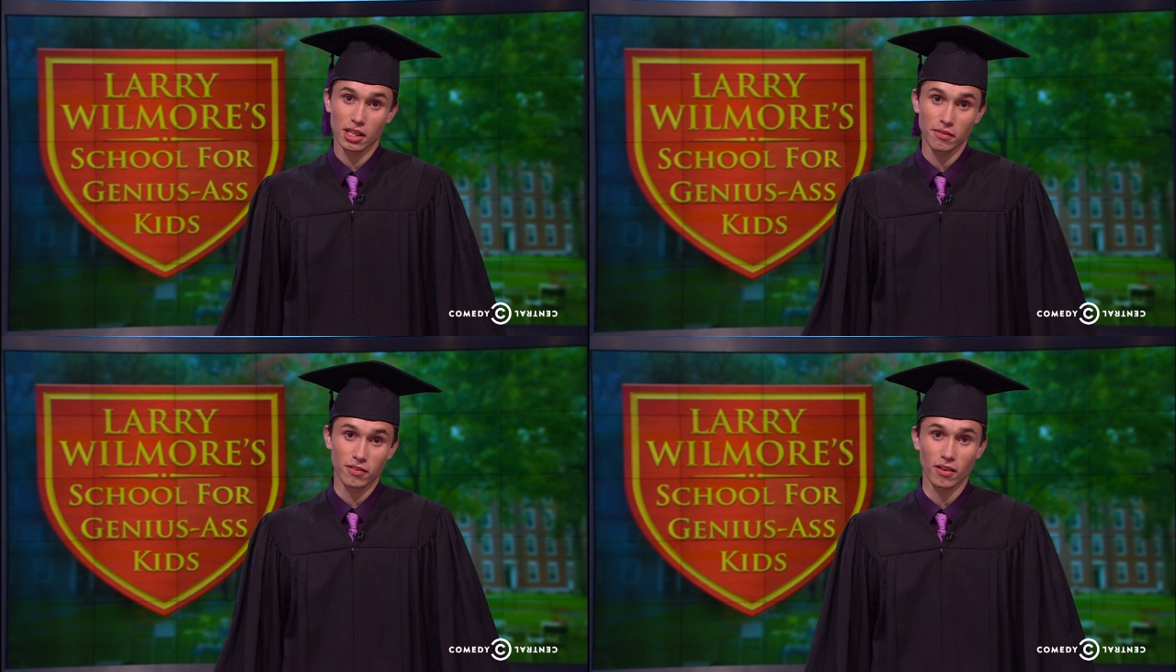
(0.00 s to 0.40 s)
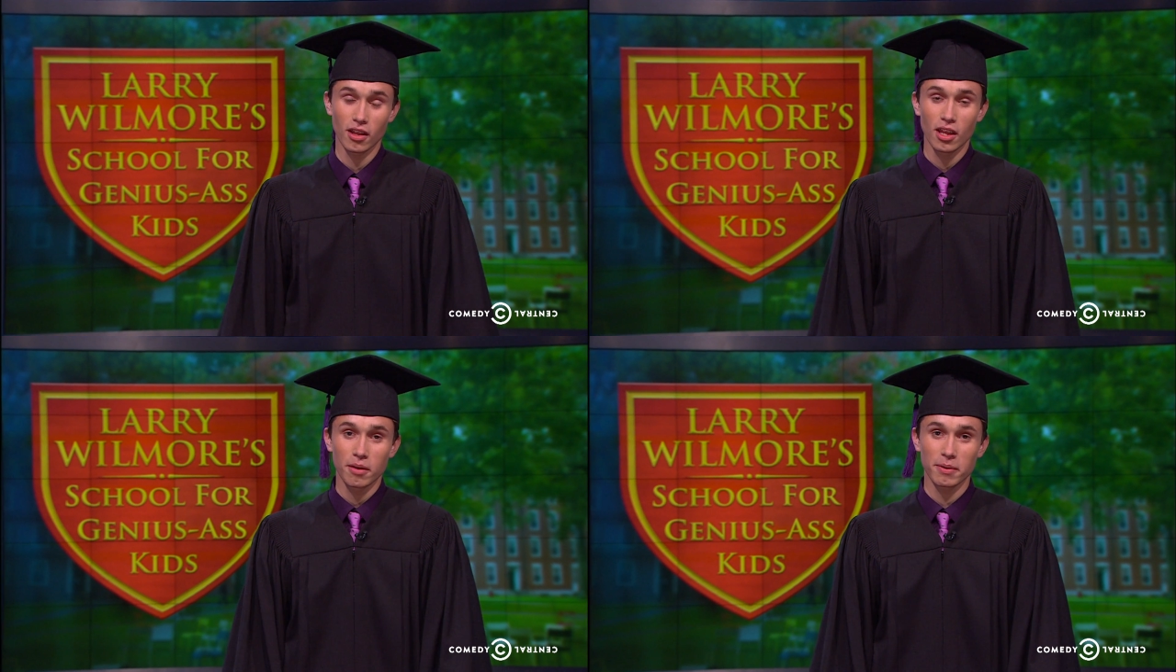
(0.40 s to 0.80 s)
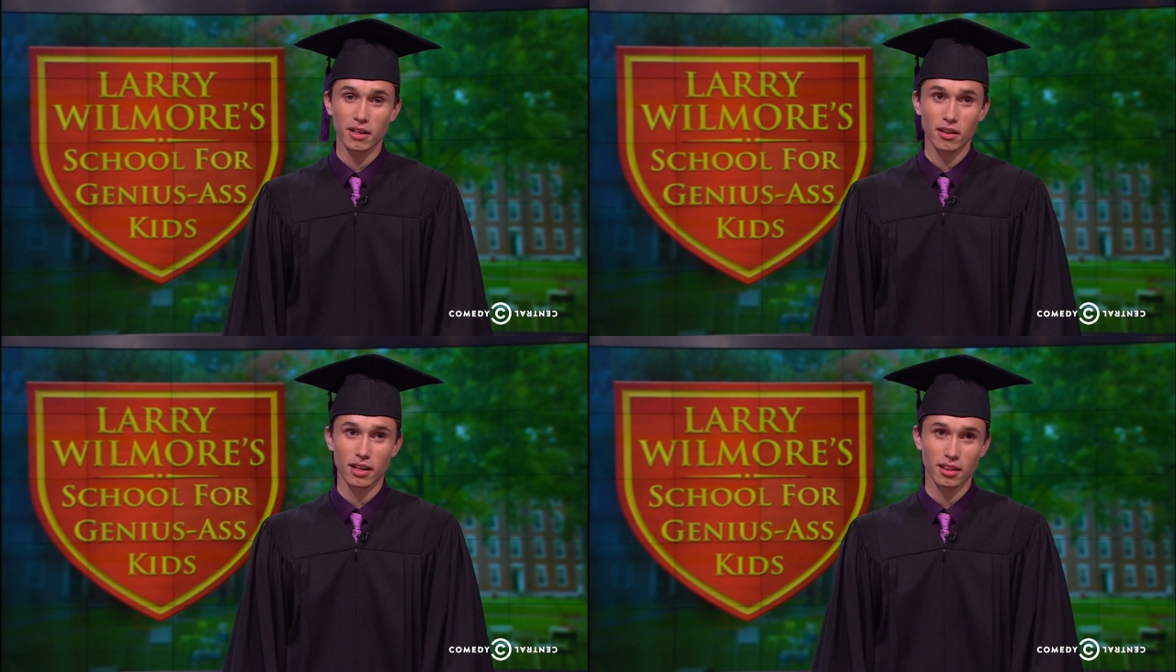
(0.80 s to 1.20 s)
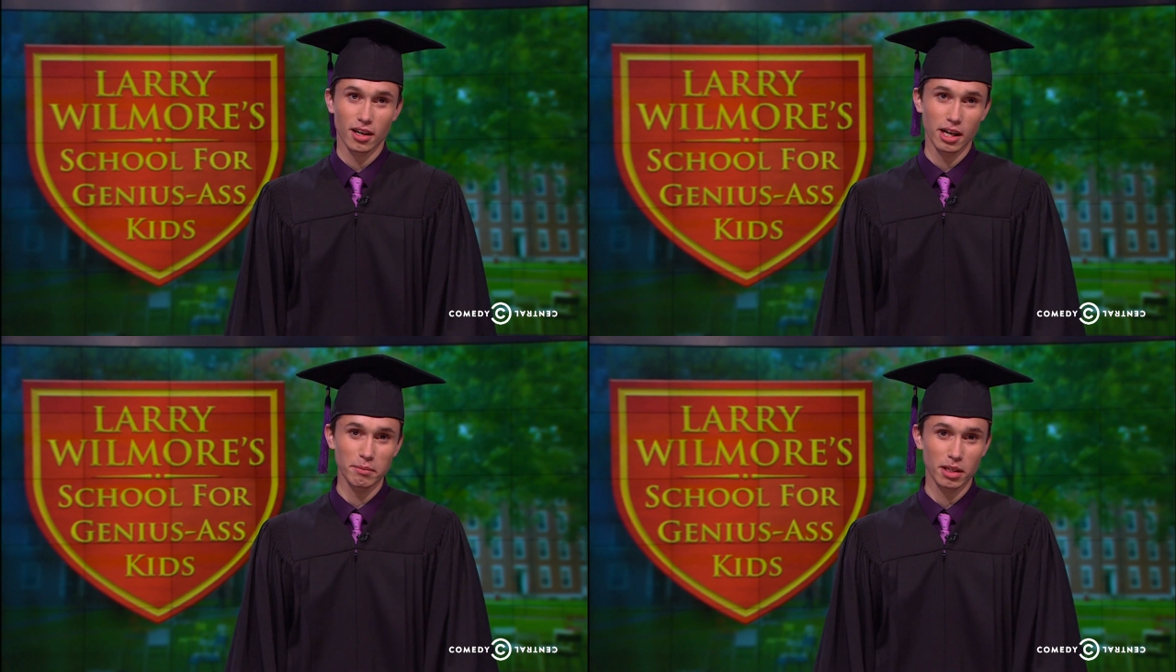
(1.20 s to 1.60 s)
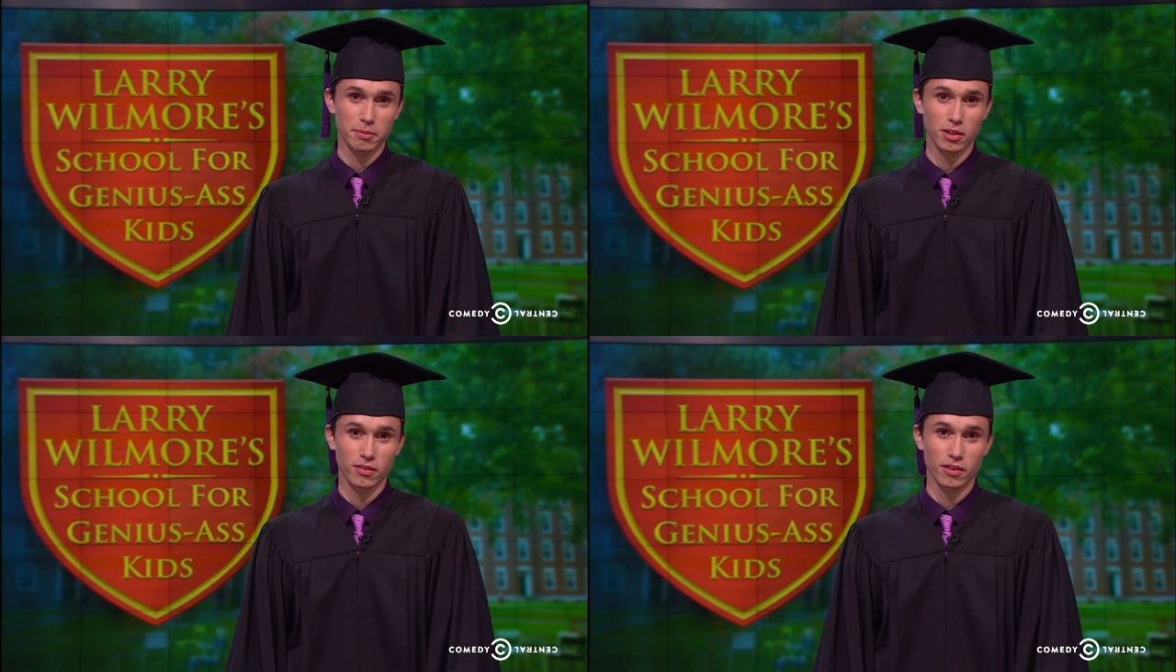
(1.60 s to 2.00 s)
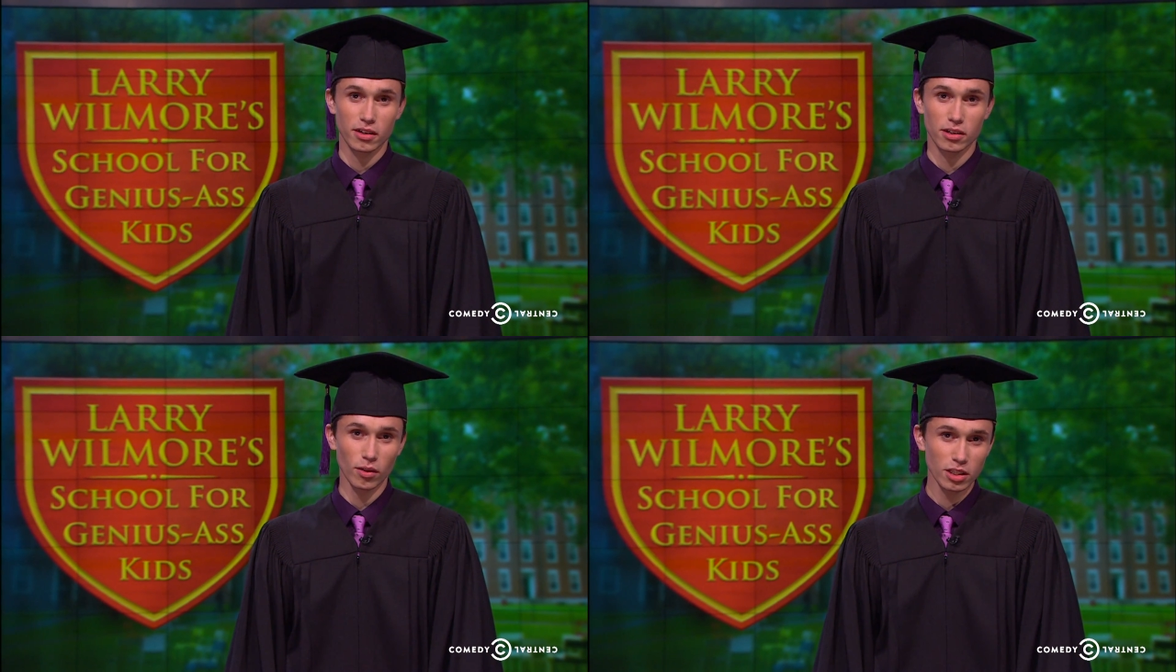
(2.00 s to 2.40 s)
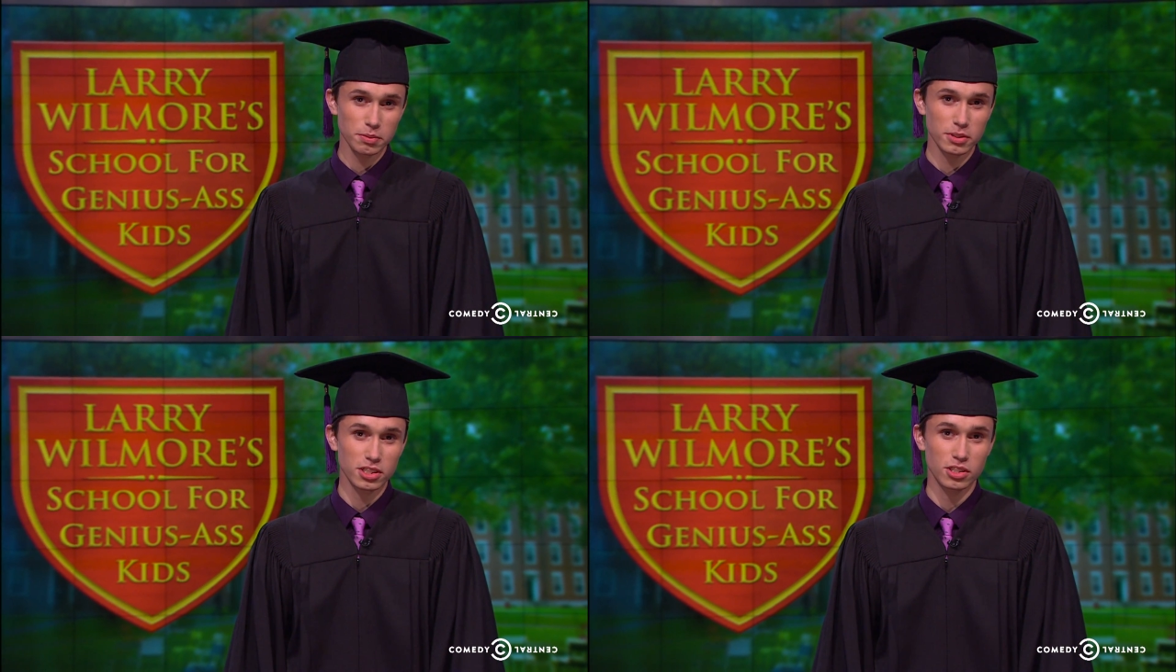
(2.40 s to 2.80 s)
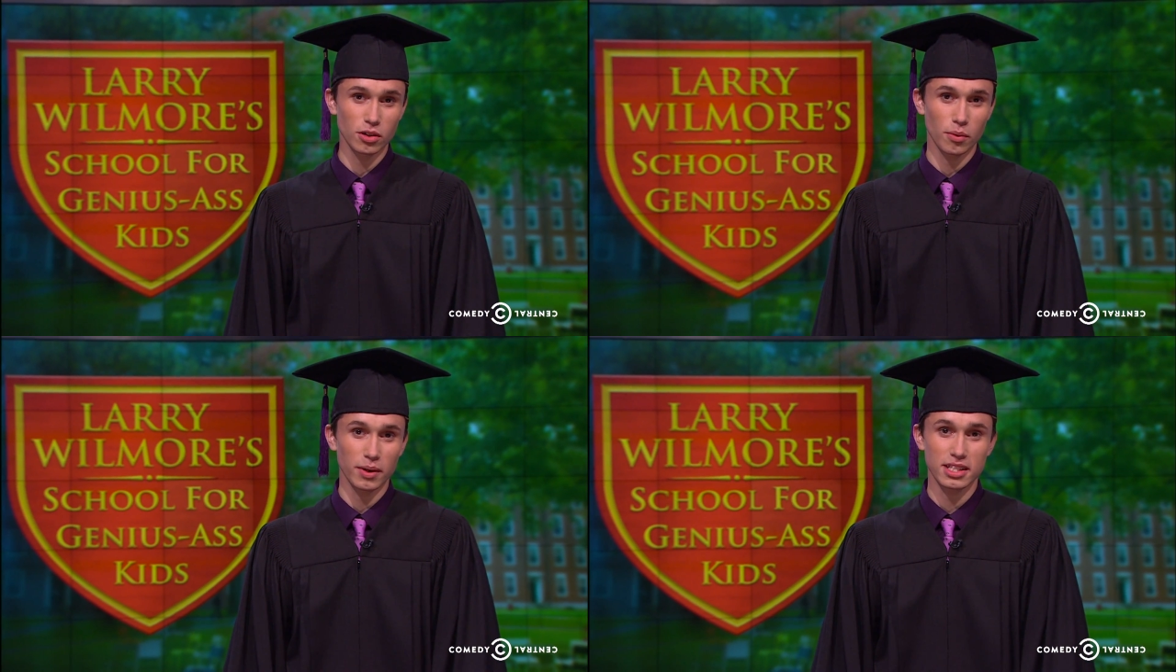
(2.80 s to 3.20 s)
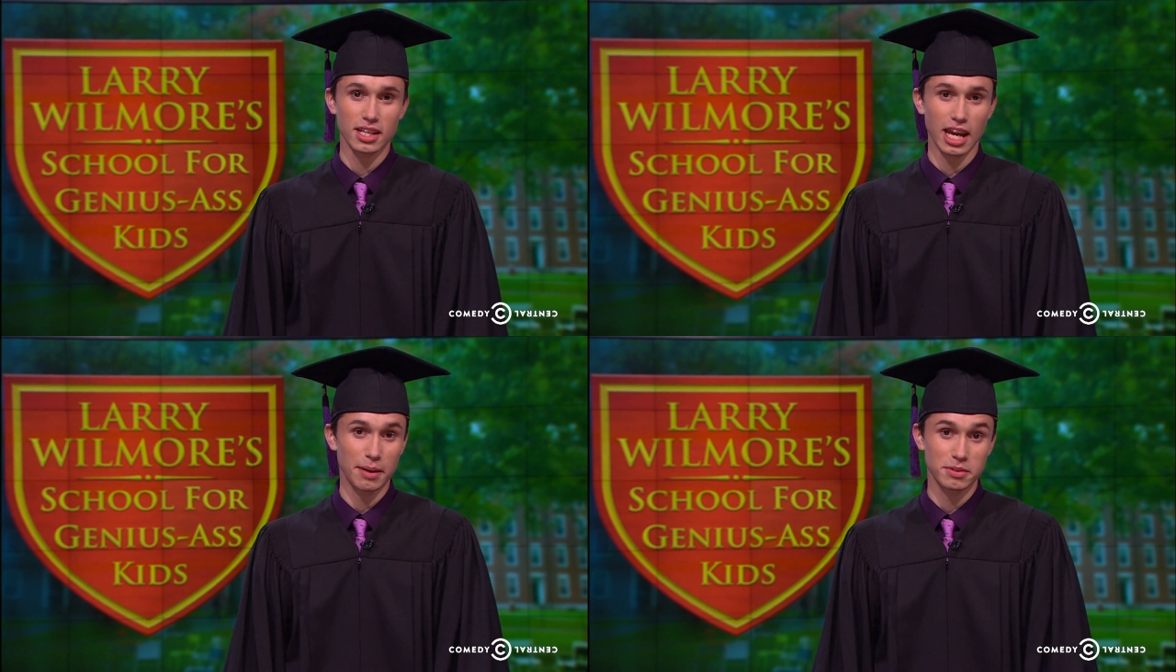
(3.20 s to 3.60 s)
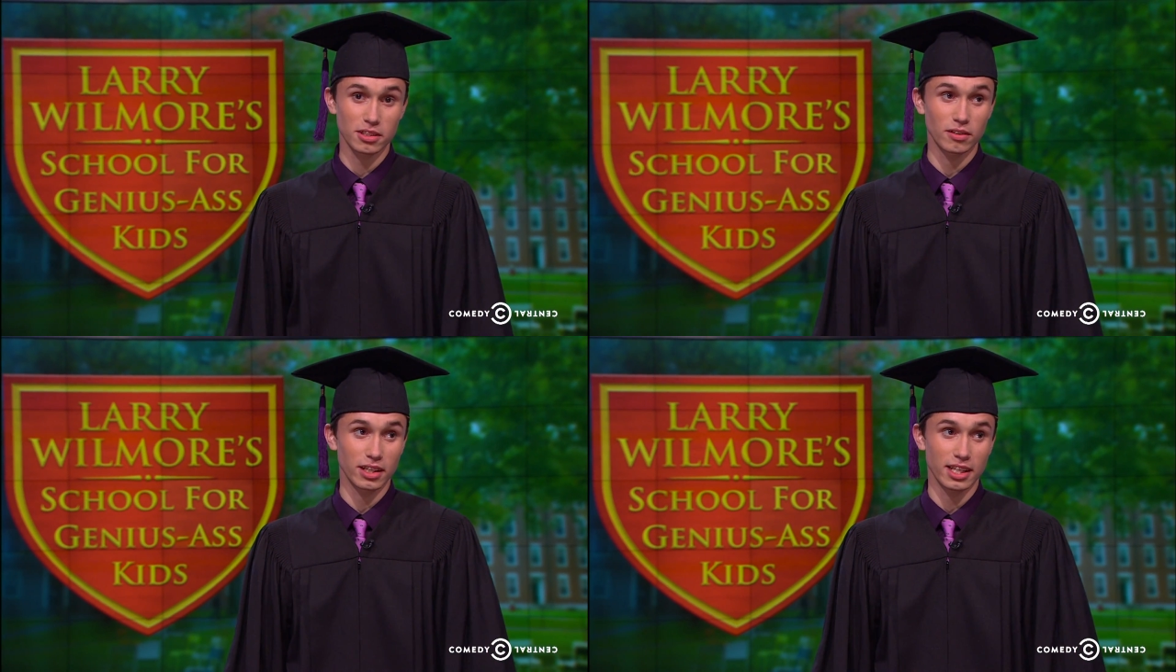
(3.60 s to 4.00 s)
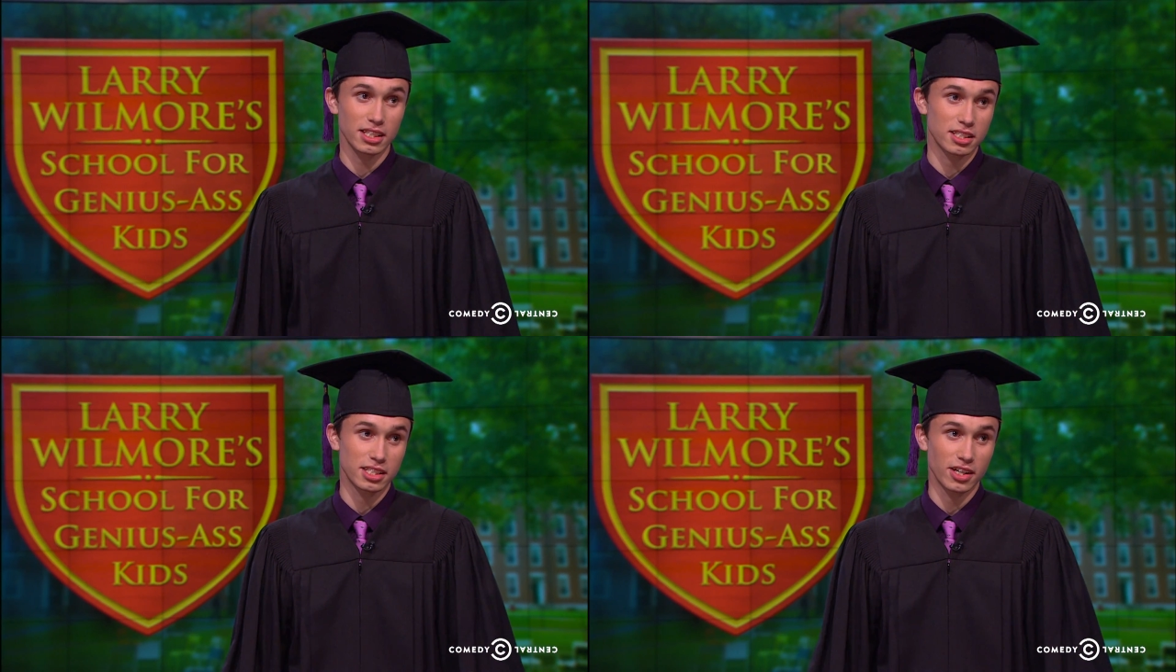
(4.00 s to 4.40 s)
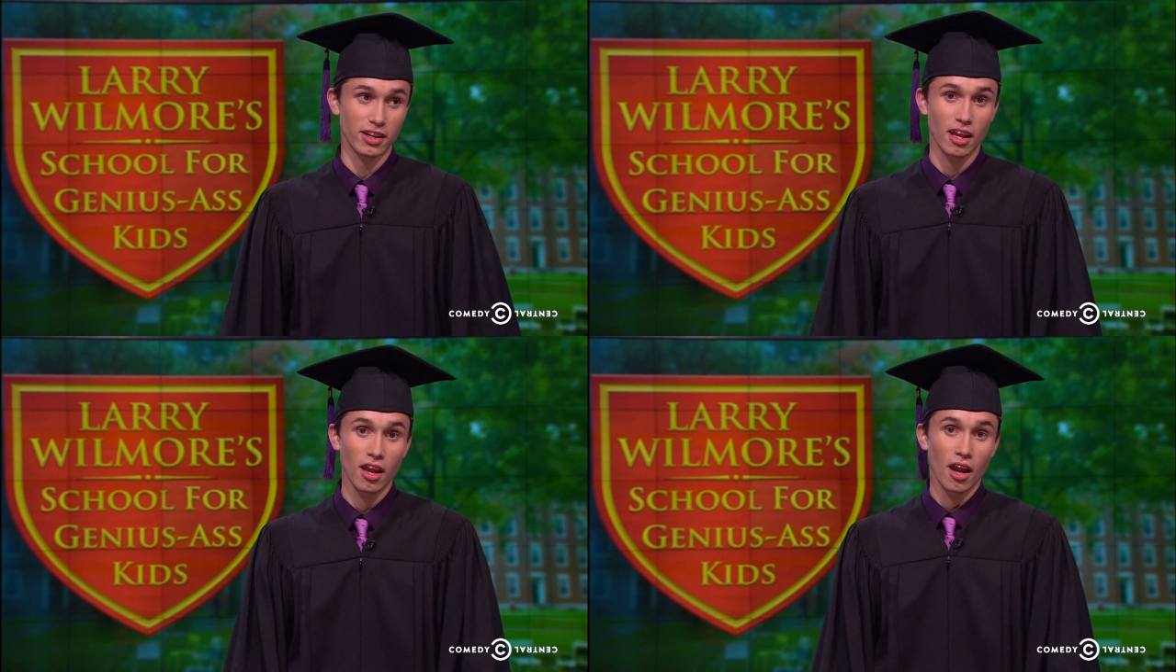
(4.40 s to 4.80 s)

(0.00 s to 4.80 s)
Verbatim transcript: helpful, but like the Heimlich maneuver, you're only supposed to do it when it's absolutely necessary.